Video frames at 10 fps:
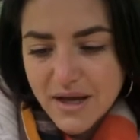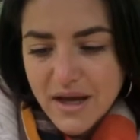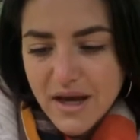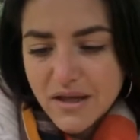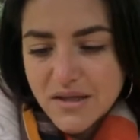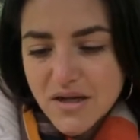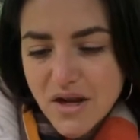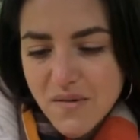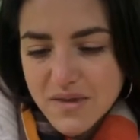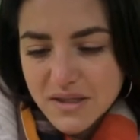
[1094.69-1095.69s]
I didn't
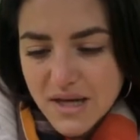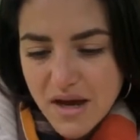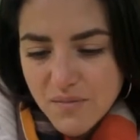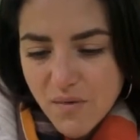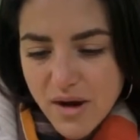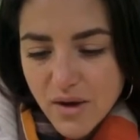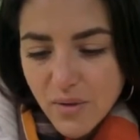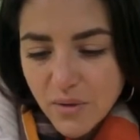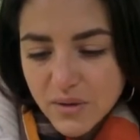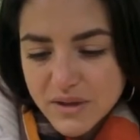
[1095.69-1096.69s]
know at the time why
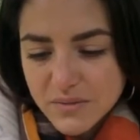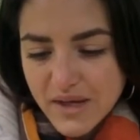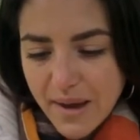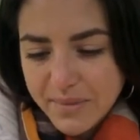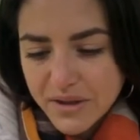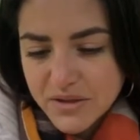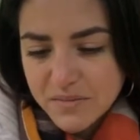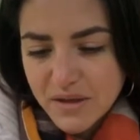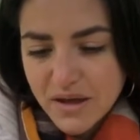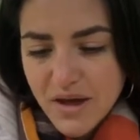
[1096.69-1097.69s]
all this was happening to
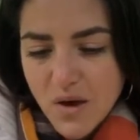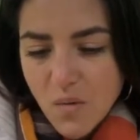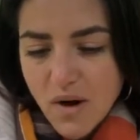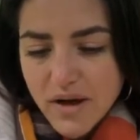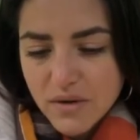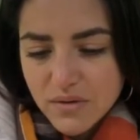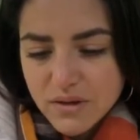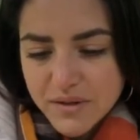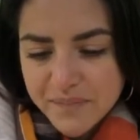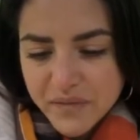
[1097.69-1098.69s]
me, why all
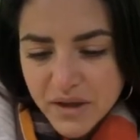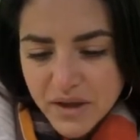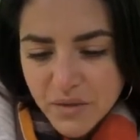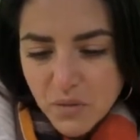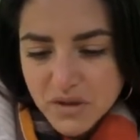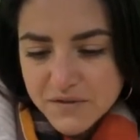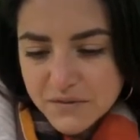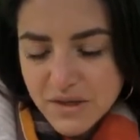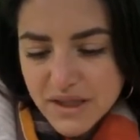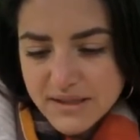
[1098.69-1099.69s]
the
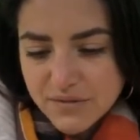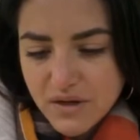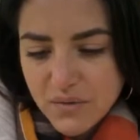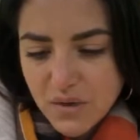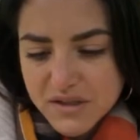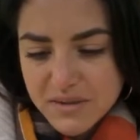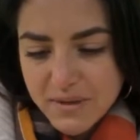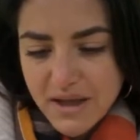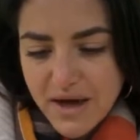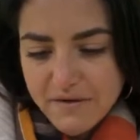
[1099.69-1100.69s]
wonderful things I really wanted in my
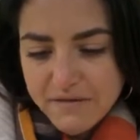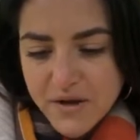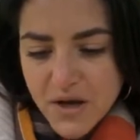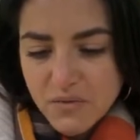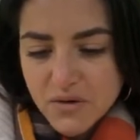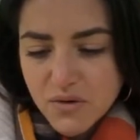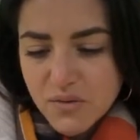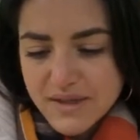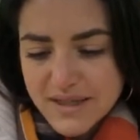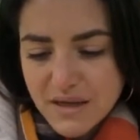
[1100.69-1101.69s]
life were
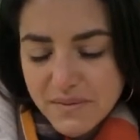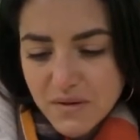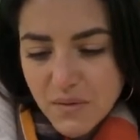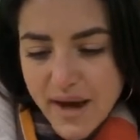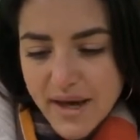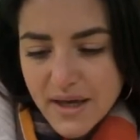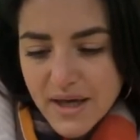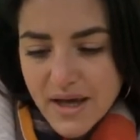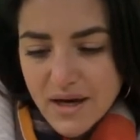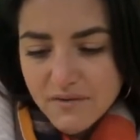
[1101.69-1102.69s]
always slipping away,
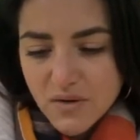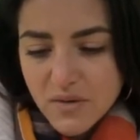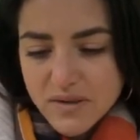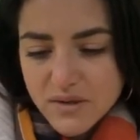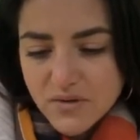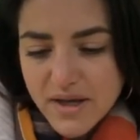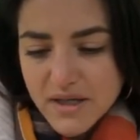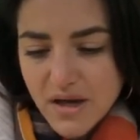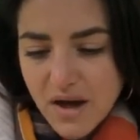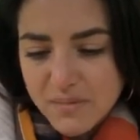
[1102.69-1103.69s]
and I've always
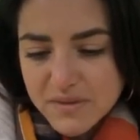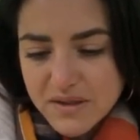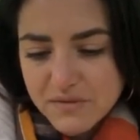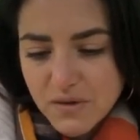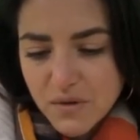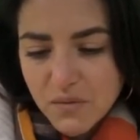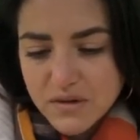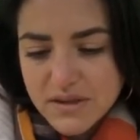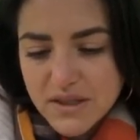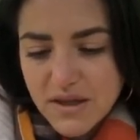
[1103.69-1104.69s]
created the opposite of what I
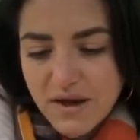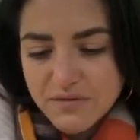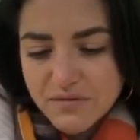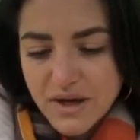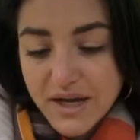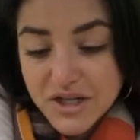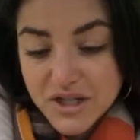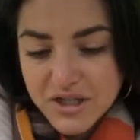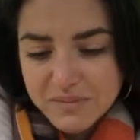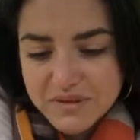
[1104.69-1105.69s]
wanted in love and
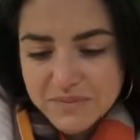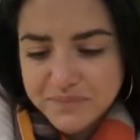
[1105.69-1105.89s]
relationships.